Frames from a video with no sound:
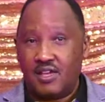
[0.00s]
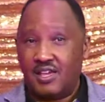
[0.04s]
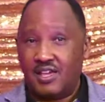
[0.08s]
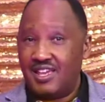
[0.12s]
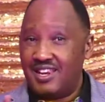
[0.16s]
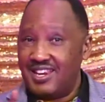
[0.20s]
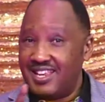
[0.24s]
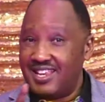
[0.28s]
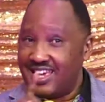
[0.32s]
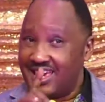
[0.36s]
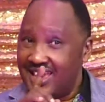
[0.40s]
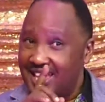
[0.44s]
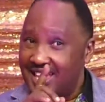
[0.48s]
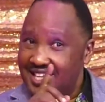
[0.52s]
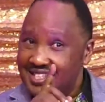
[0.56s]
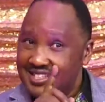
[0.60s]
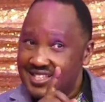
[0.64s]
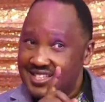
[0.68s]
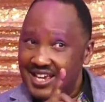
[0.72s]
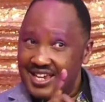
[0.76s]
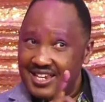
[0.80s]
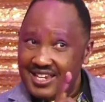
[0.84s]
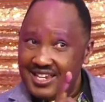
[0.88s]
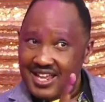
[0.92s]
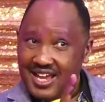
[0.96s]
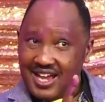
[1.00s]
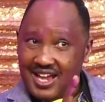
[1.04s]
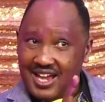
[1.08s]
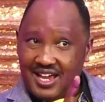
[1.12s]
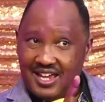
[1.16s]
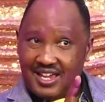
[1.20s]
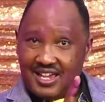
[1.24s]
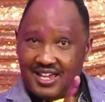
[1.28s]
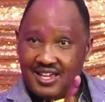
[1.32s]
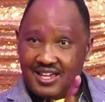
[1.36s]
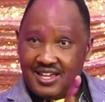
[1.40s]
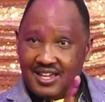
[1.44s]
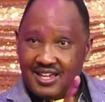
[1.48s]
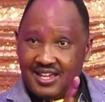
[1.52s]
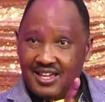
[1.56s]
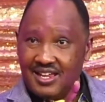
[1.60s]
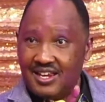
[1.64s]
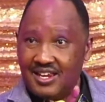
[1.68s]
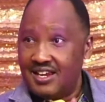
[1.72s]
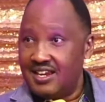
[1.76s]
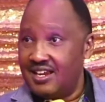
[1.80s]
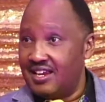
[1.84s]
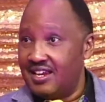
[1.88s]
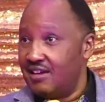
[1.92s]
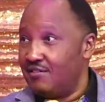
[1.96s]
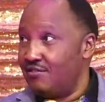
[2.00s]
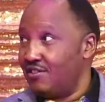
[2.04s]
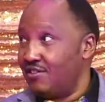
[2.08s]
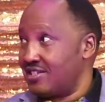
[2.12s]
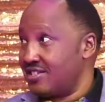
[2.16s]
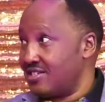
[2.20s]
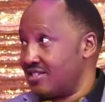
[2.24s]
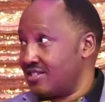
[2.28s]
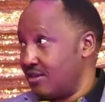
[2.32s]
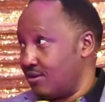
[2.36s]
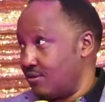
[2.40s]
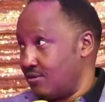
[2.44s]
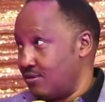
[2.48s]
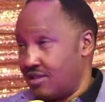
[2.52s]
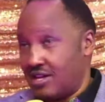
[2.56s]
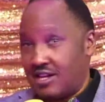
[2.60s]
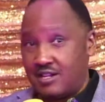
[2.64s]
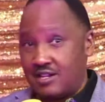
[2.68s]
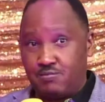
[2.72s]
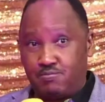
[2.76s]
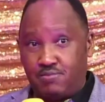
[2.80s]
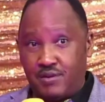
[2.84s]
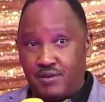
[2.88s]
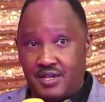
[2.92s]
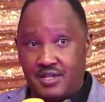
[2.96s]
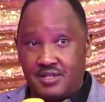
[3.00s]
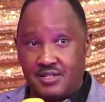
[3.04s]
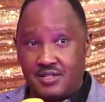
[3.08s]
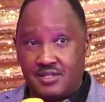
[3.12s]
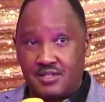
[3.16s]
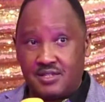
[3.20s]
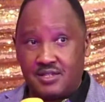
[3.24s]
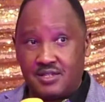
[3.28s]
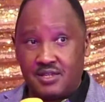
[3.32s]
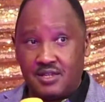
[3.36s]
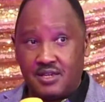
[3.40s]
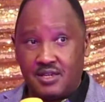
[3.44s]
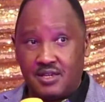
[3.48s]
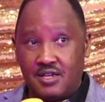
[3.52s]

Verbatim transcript: In case I die, never sell that place.